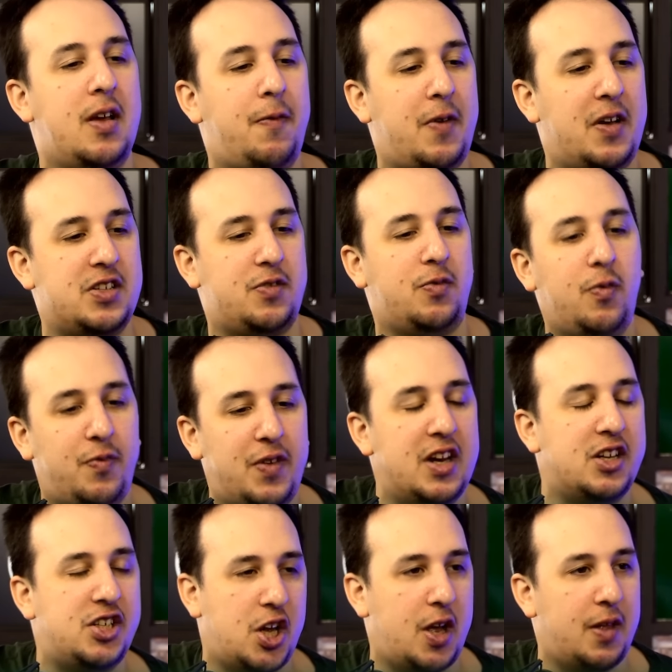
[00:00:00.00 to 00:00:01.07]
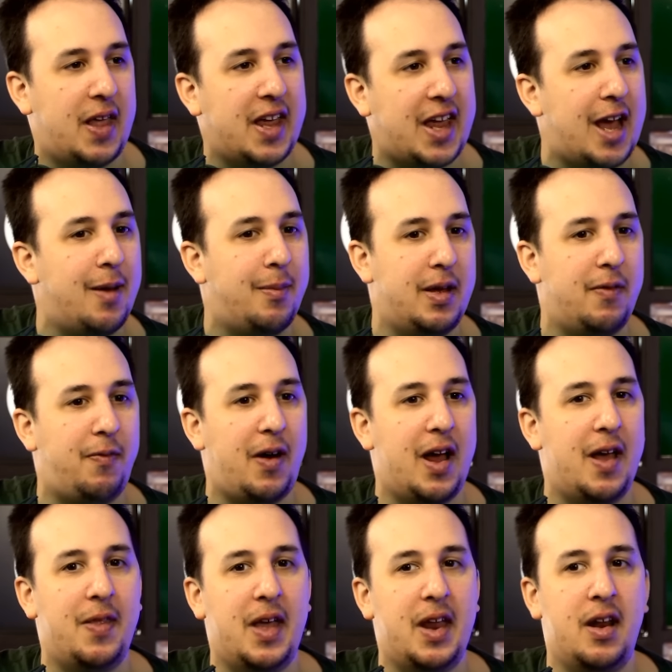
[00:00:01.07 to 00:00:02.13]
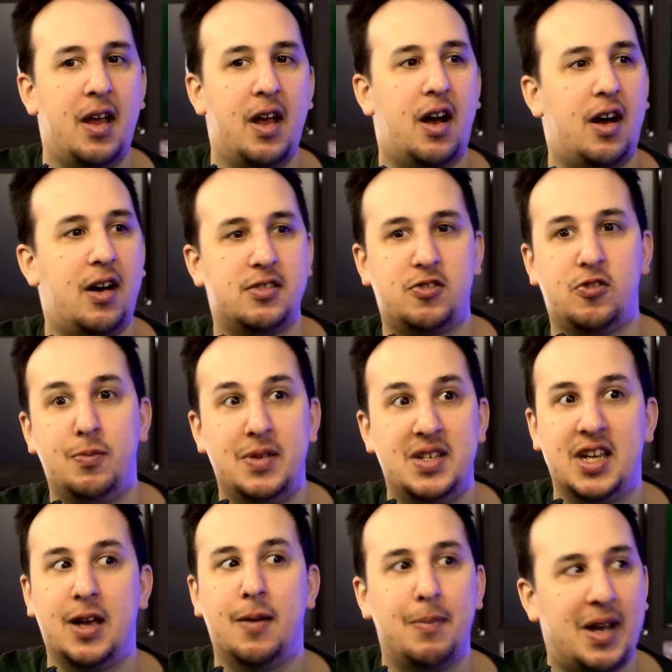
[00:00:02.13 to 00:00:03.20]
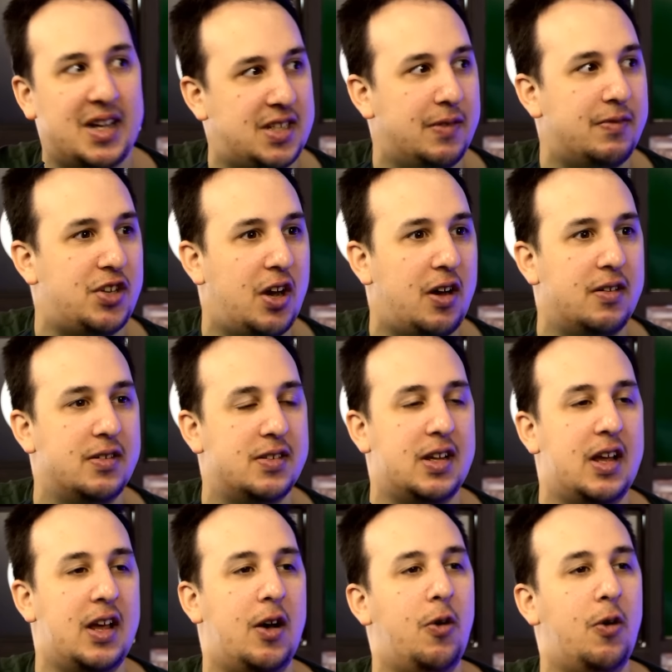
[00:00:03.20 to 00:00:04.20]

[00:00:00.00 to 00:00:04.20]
first of all, Villa showing they can be a threat and then Arsenal missing a massive chance.